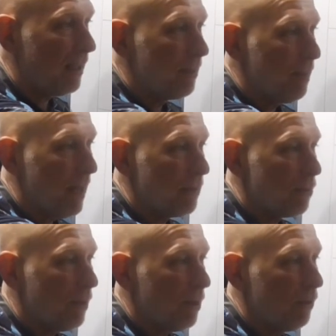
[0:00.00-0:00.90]
and
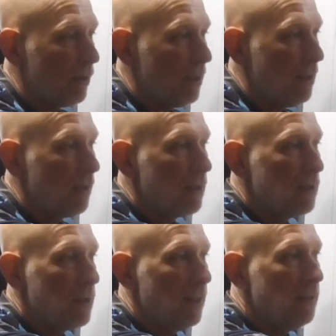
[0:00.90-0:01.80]
bounce one over here and
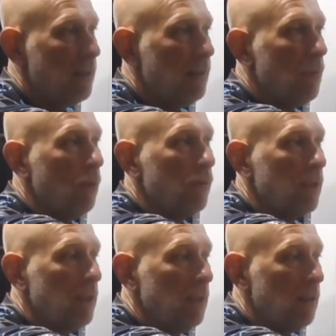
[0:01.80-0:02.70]
send him over
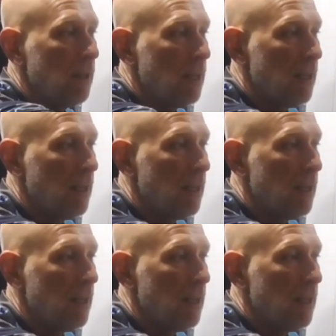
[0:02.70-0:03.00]
here.